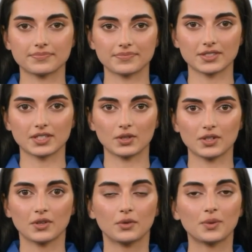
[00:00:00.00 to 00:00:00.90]
So
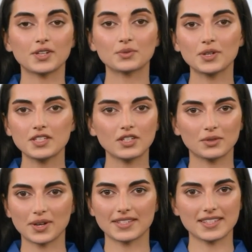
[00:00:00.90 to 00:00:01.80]
you'll want to
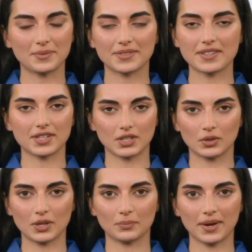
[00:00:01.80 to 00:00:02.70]
ensure it's something that you
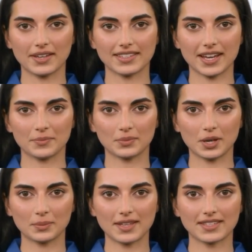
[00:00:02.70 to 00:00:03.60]
can maintain
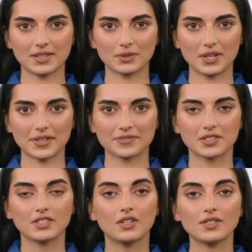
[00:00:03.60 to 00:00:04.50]
realistically if you
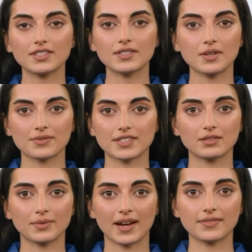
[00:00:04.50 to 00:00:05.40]
choose to go
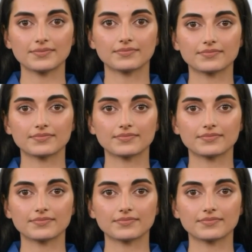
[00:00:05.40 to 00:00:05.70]
this route.